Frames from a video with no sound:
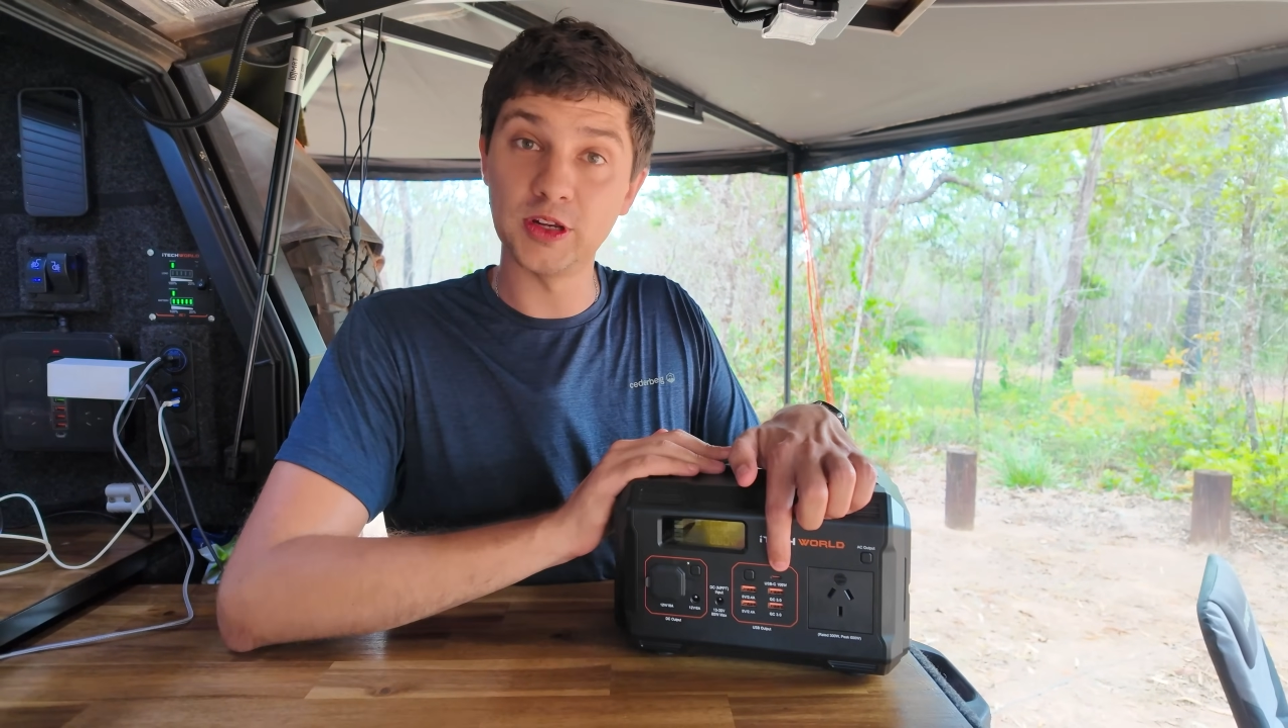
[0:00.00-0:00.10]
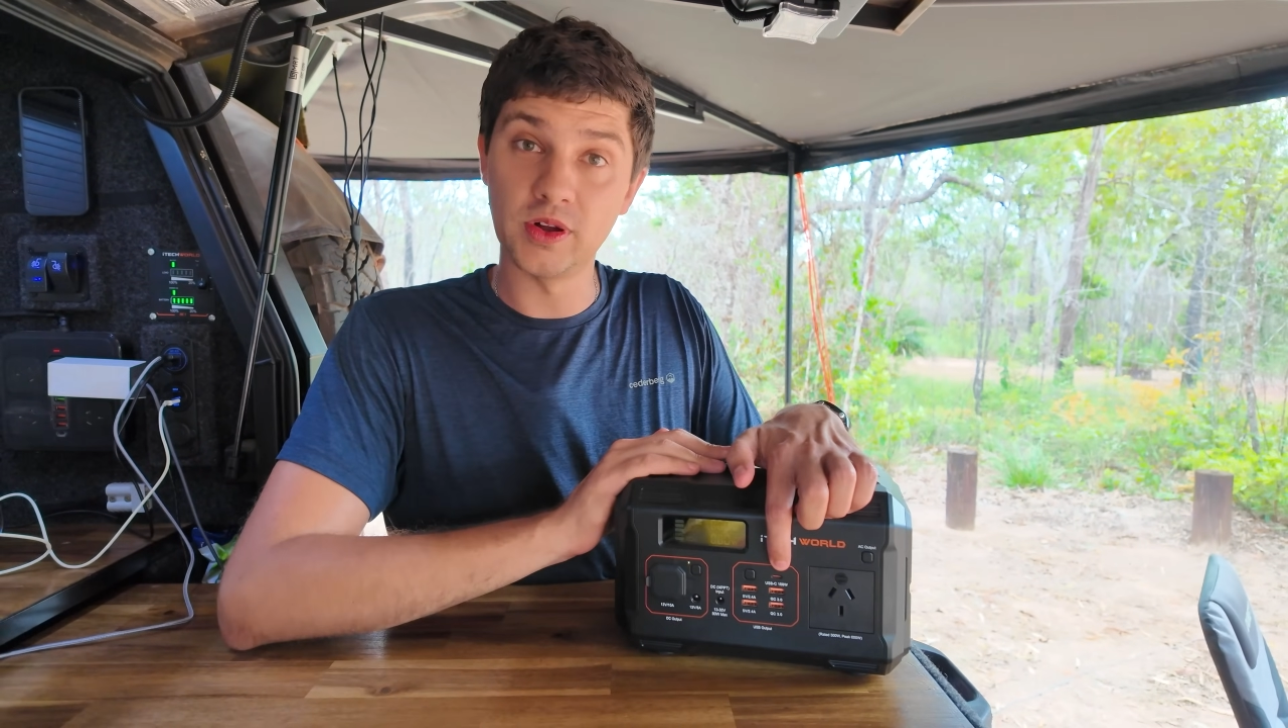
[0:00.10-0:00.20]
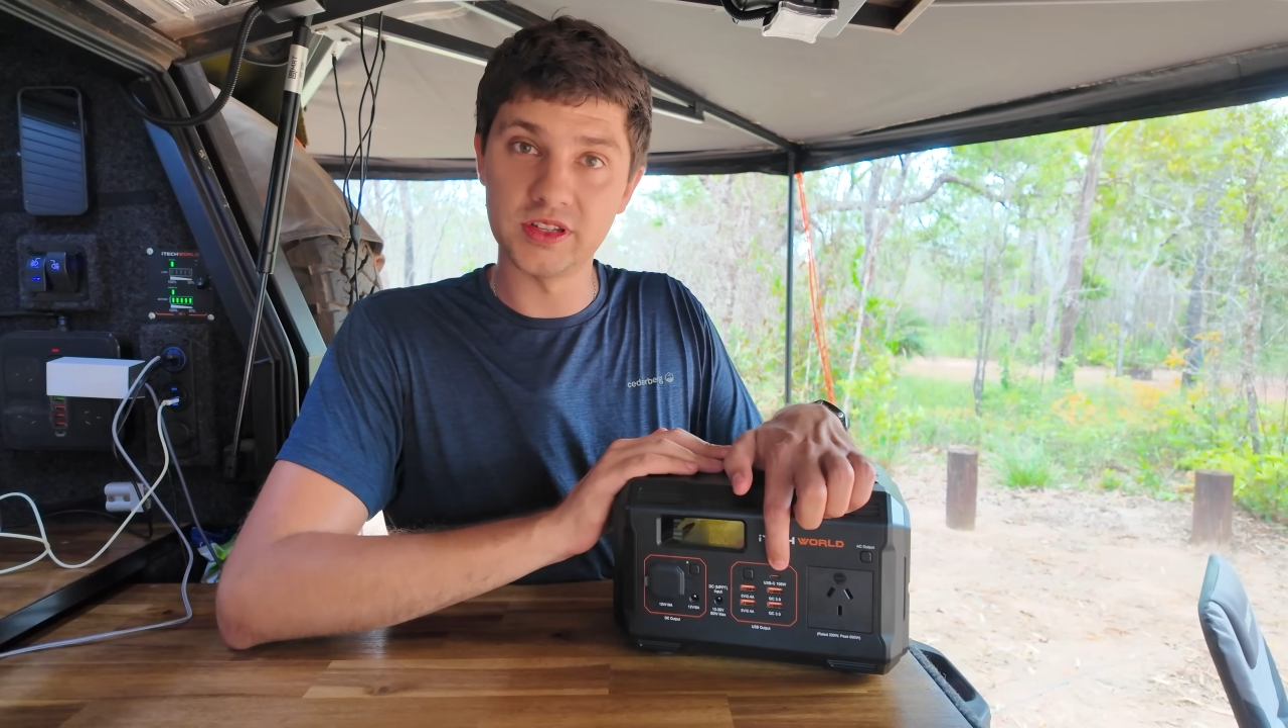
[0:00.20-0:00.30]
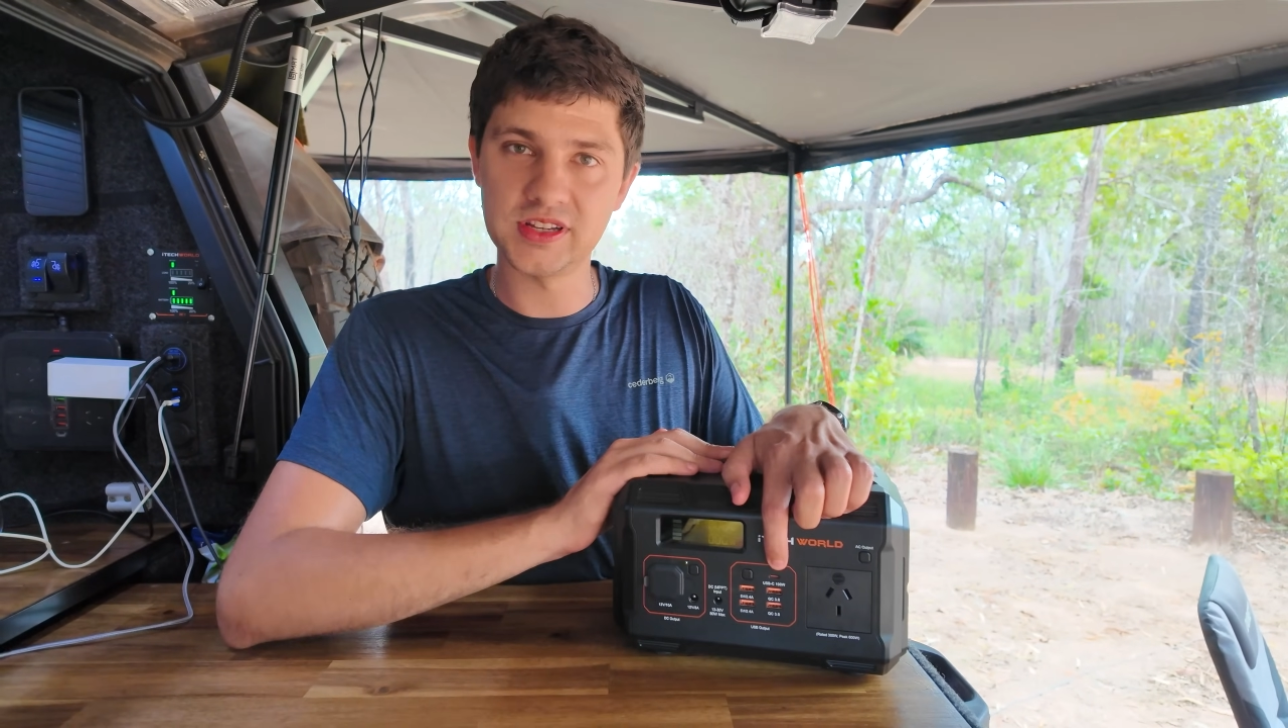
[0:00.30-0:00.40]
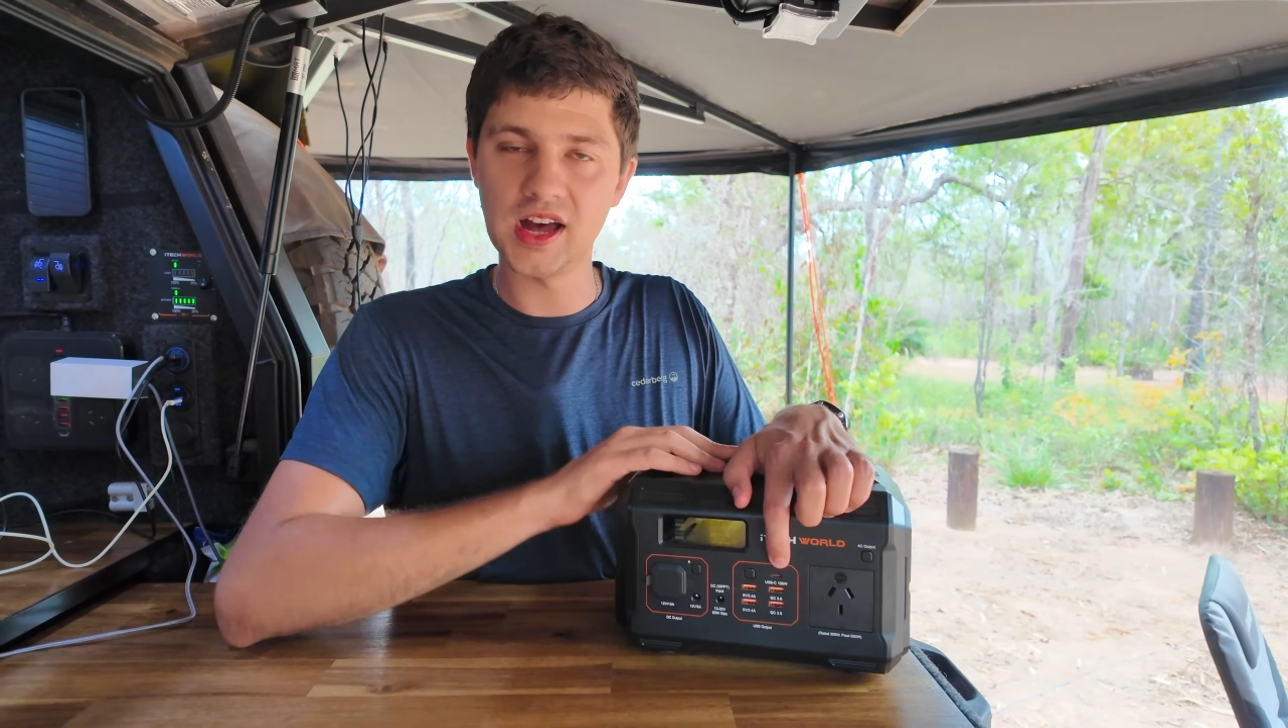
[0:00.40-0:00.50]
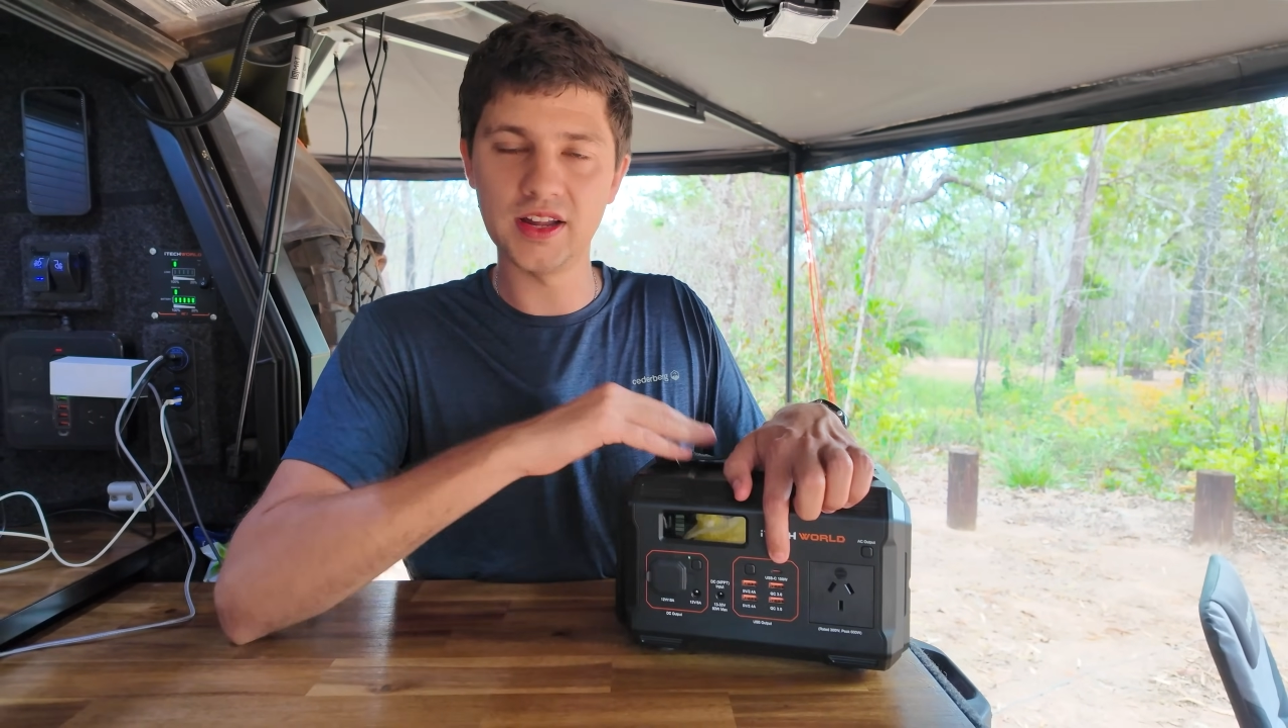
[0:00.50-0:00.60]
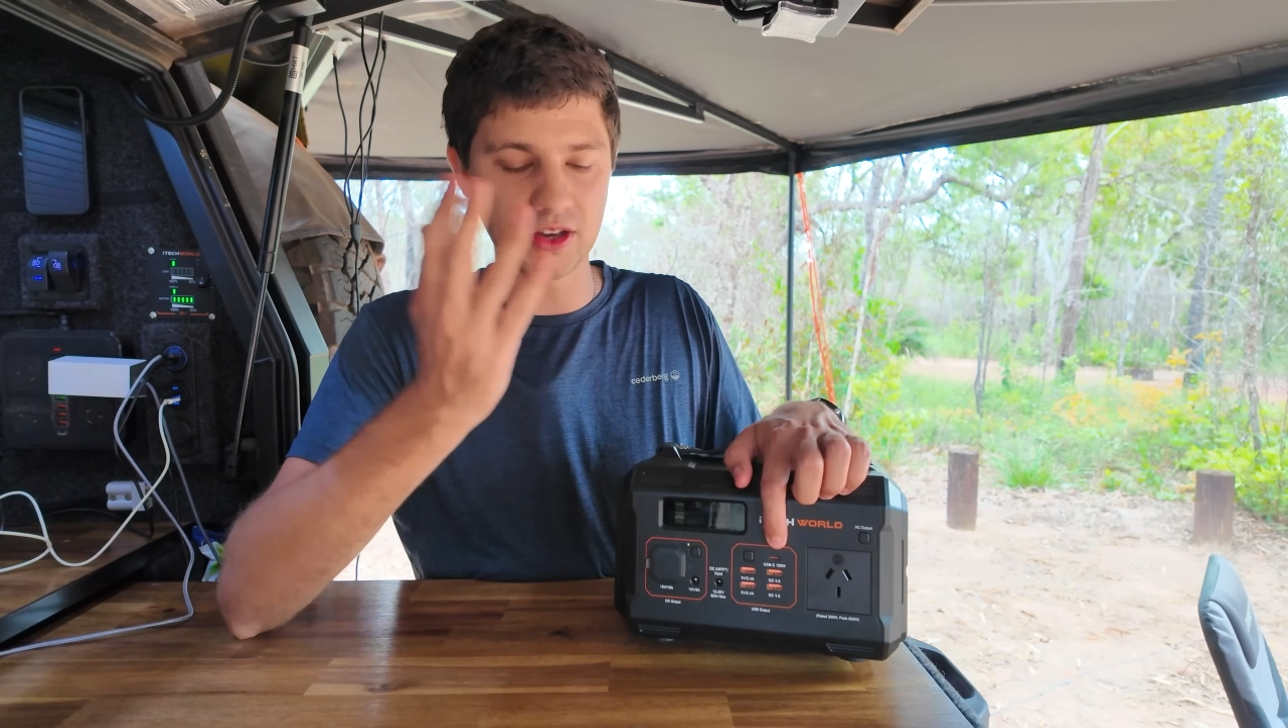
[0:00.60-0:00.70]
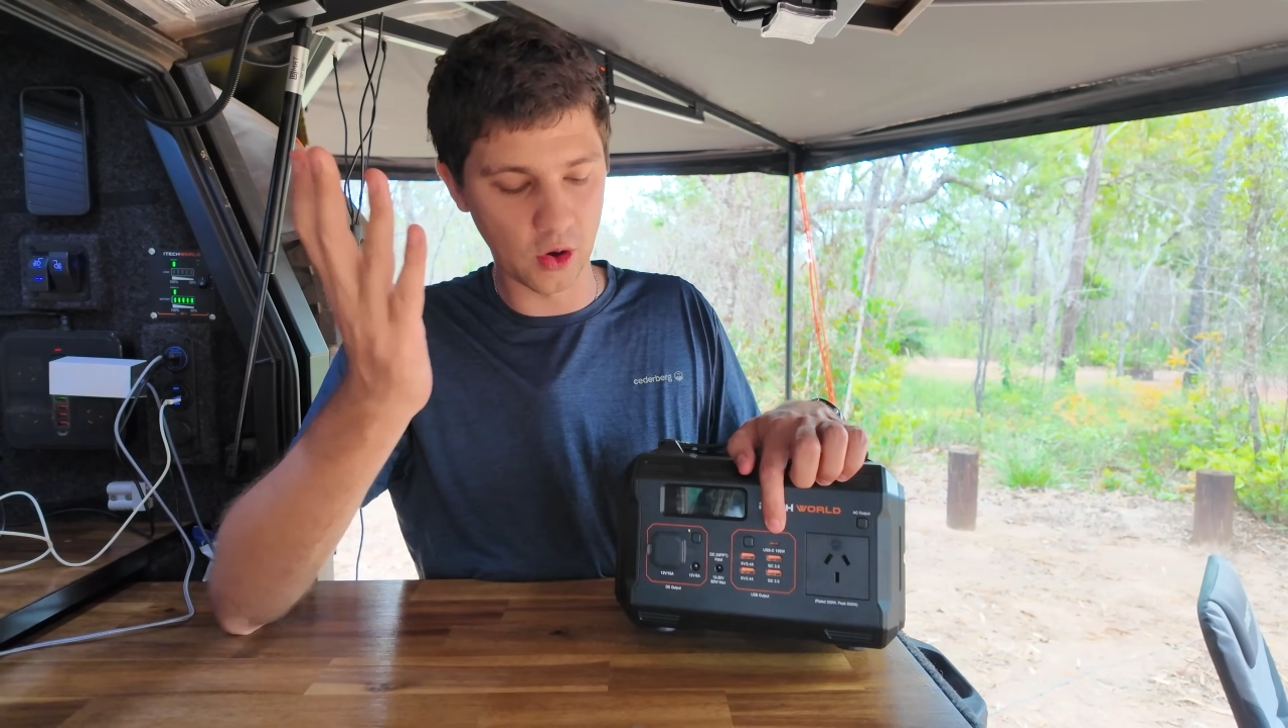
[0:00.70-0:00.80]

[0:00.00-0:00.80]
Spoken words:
run Starlink,